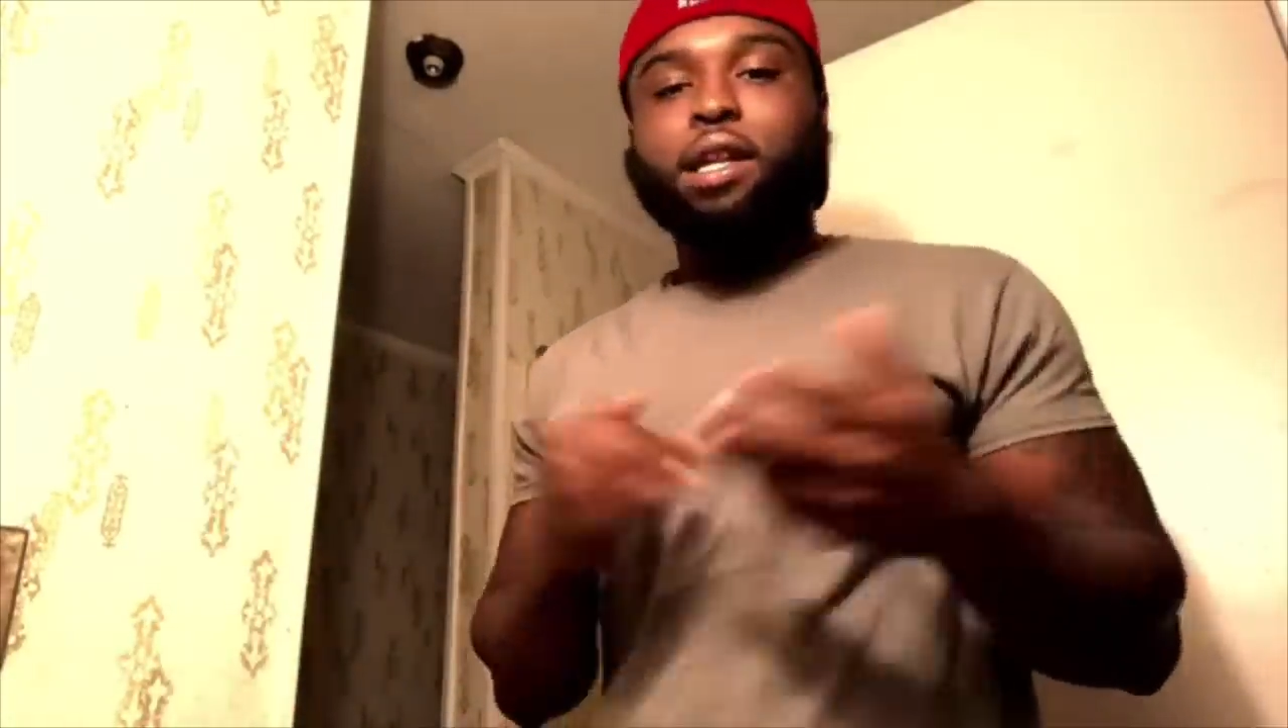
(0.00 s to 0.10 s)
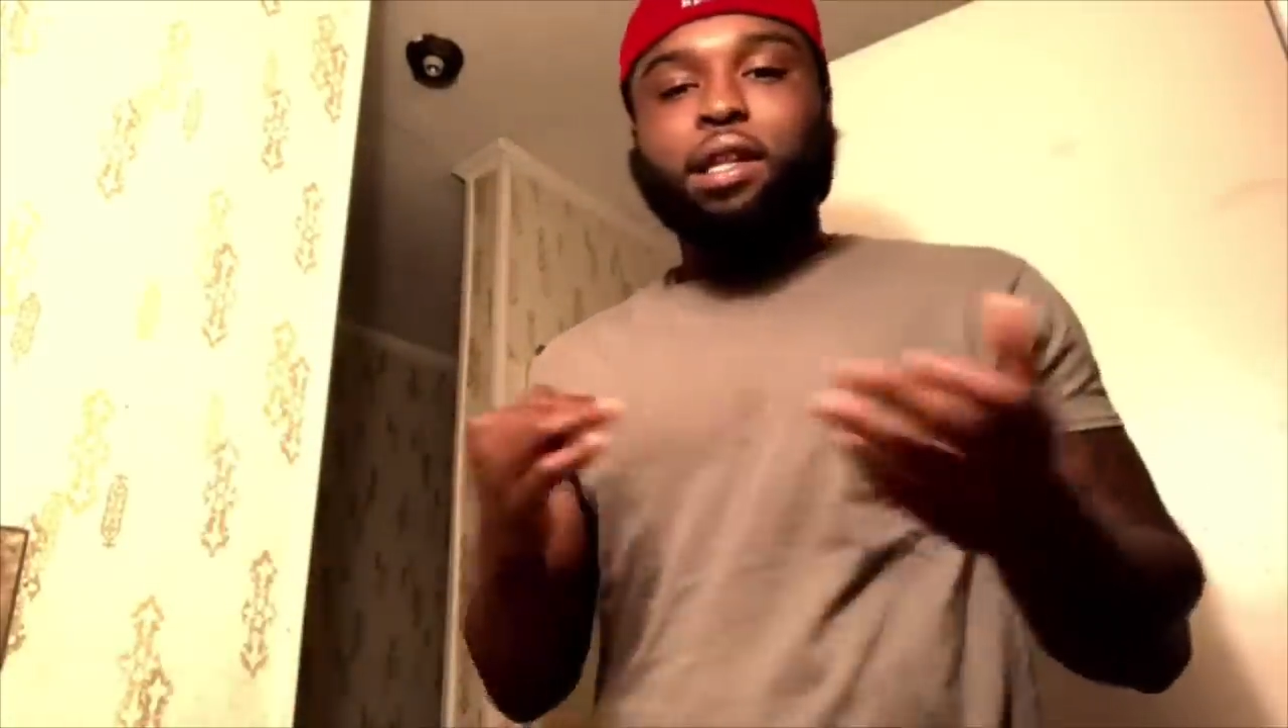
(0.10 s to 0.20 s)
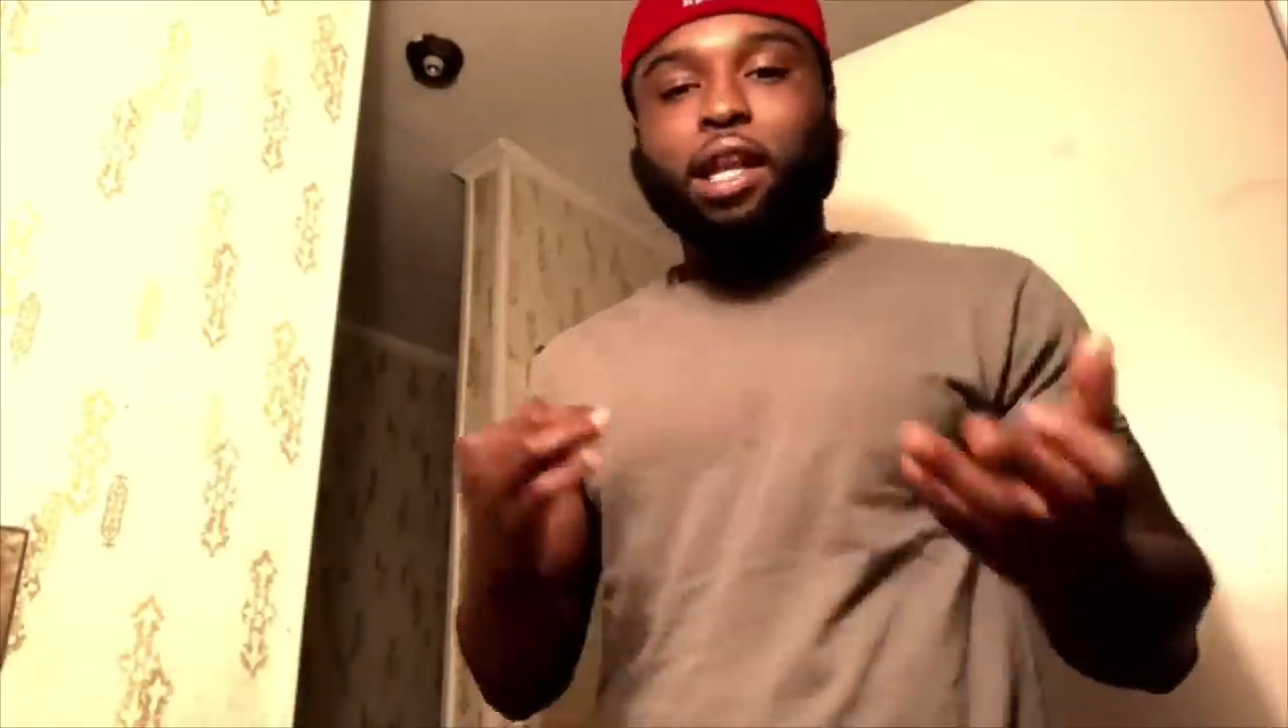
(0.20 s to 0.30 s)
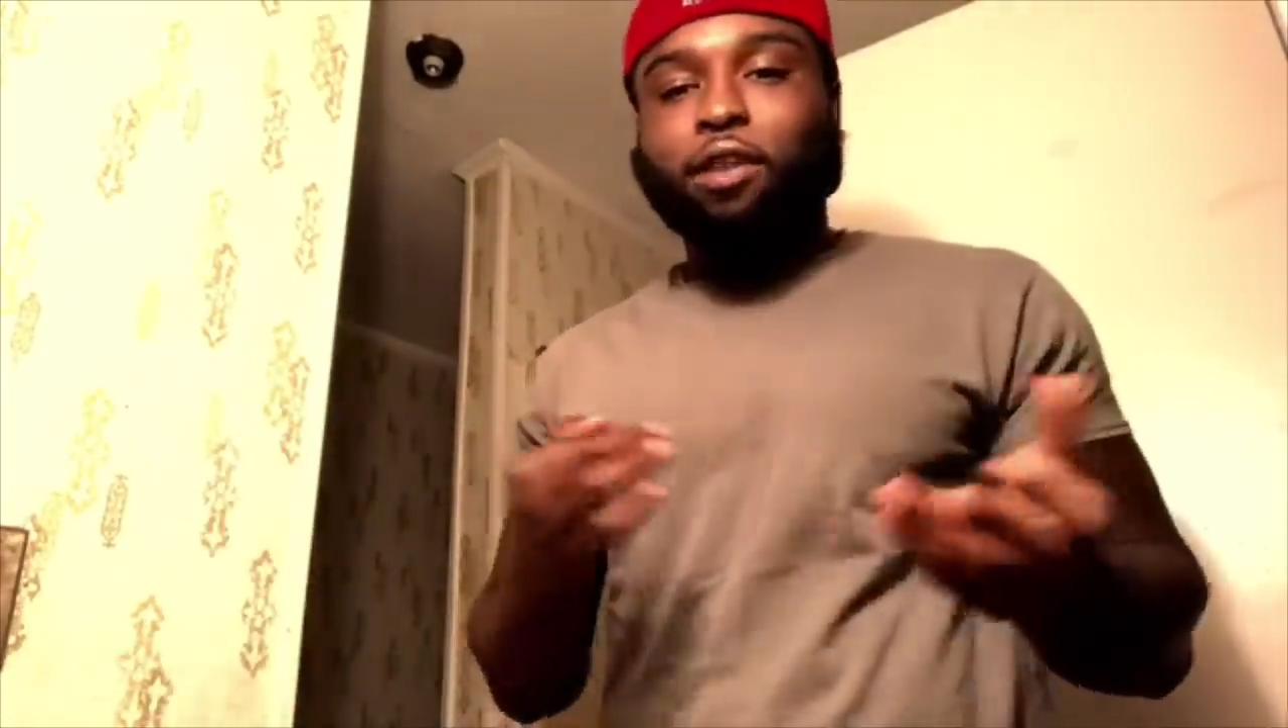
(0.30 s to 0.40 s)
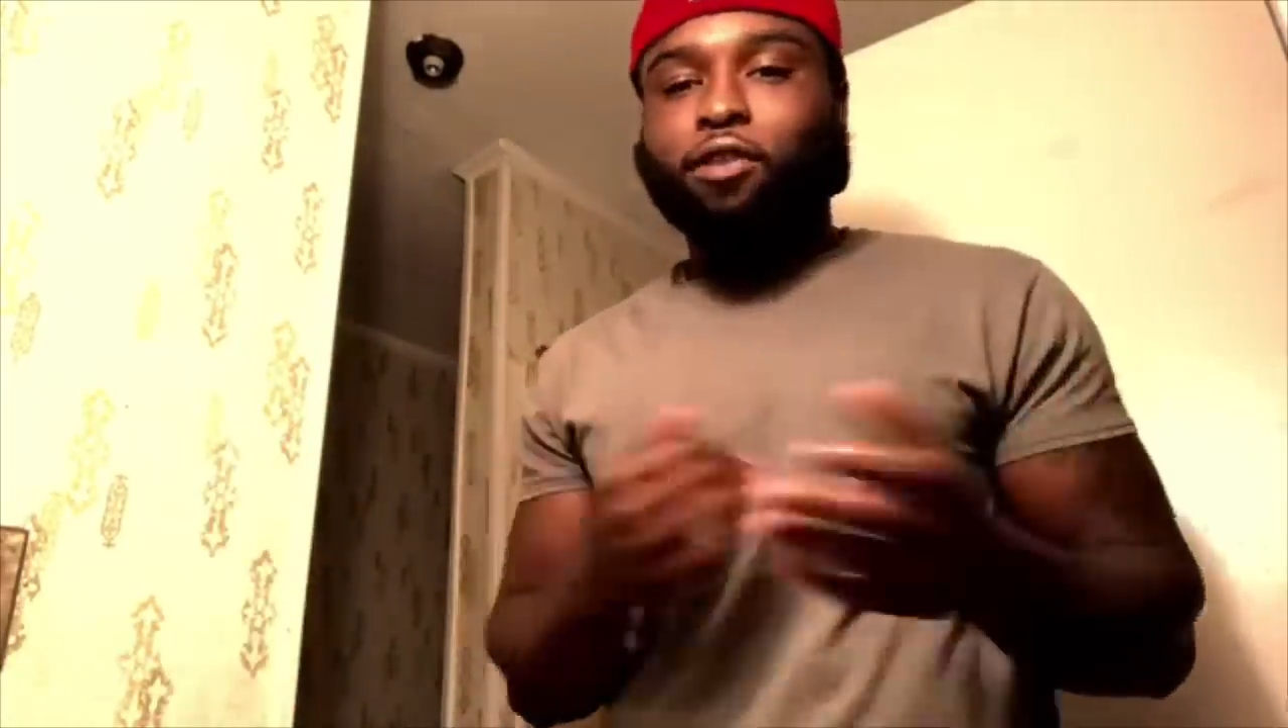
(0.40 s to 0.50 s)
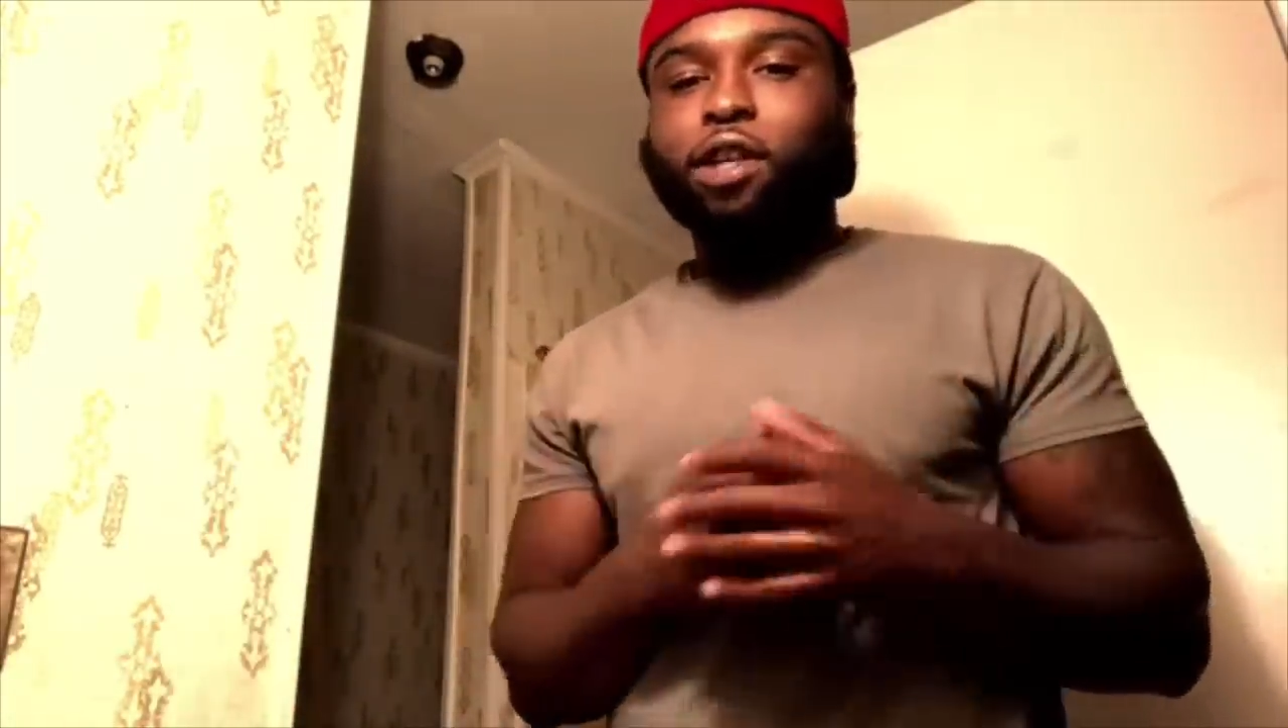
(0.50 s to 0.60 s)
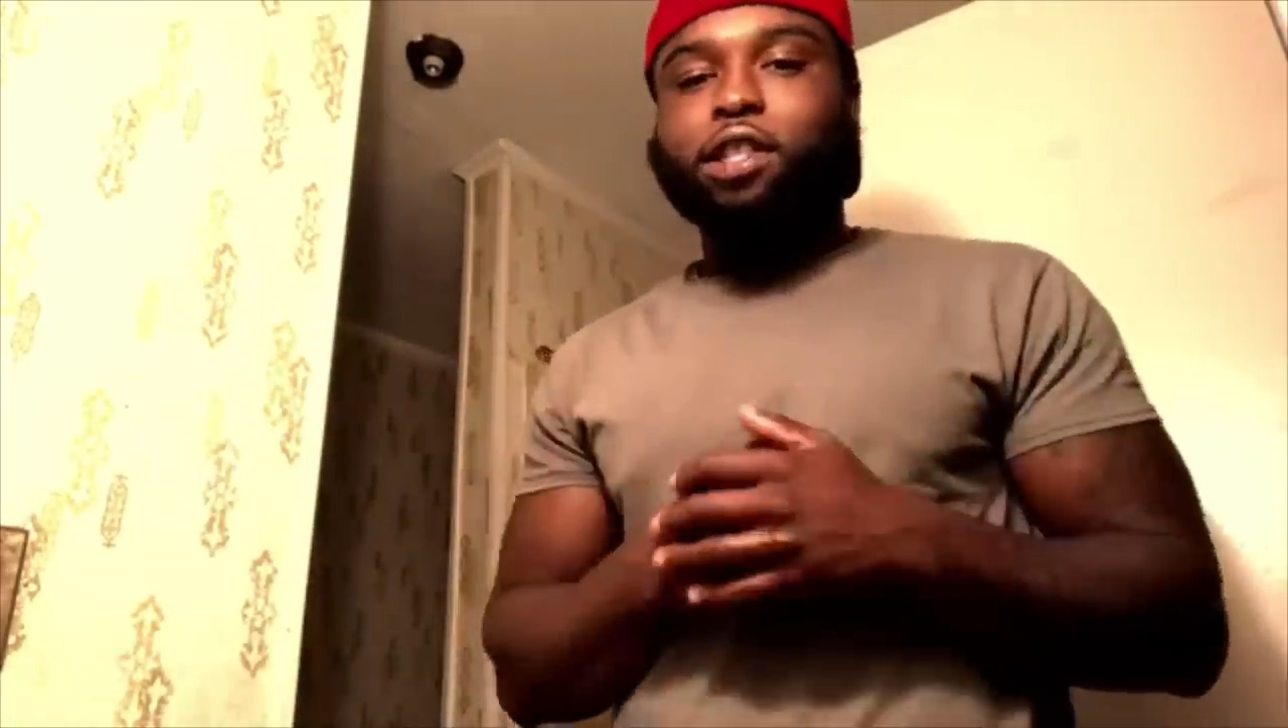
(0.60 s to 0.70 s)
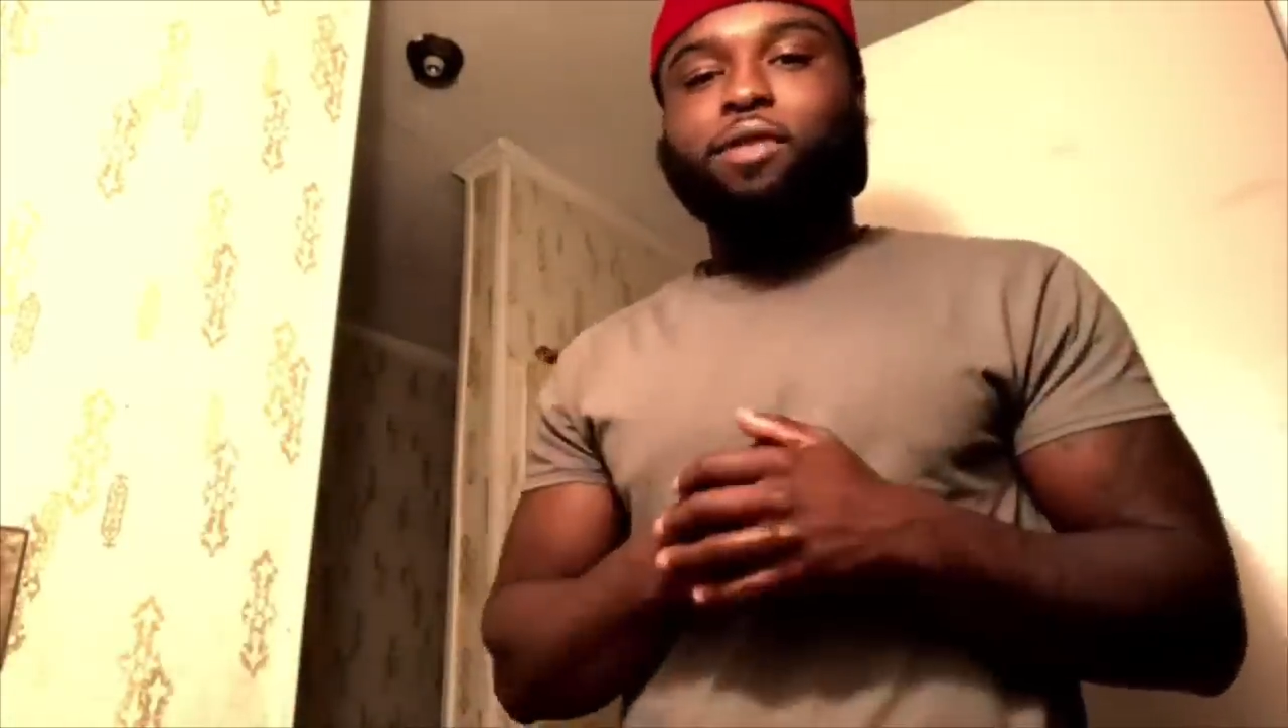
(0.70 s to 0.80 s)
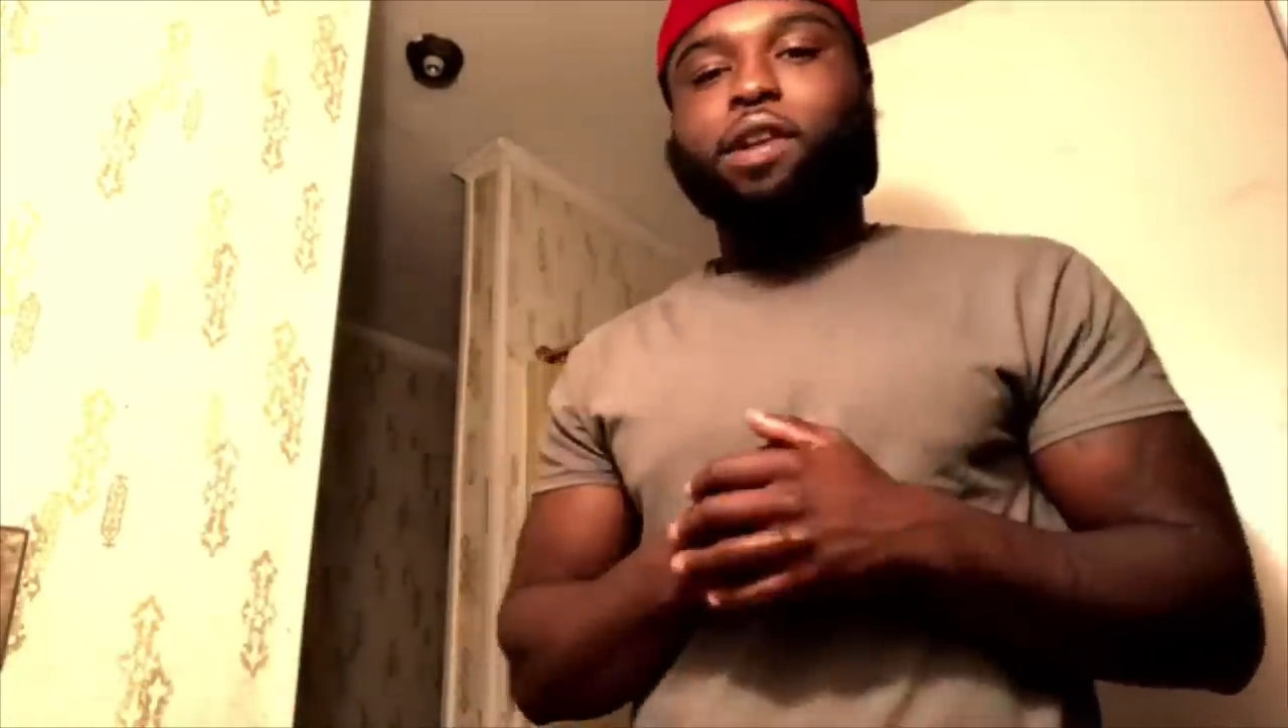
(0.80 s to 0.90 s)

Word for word: Thanks for watching